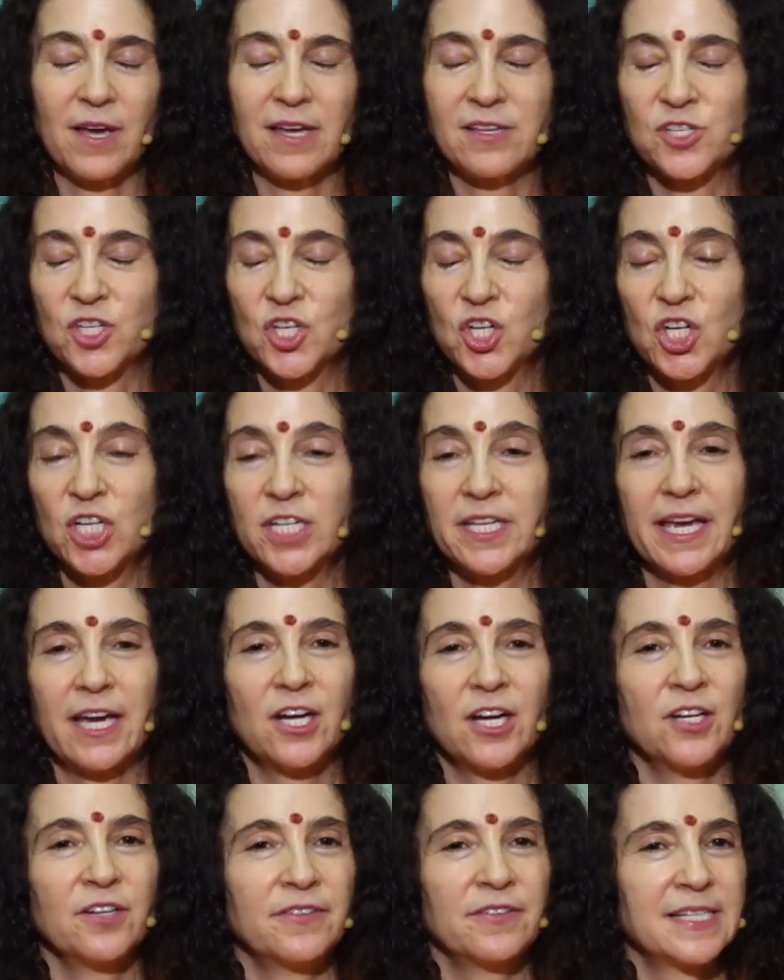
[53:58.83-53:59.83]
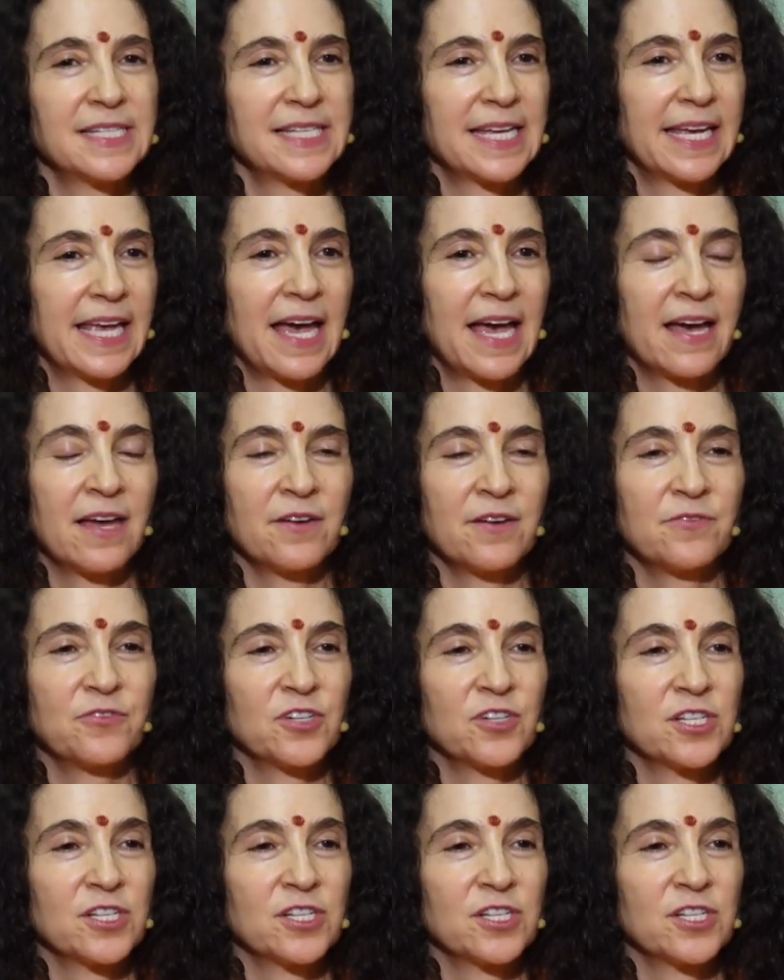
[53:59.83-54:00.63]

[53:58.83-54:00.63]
as good care of it as I can for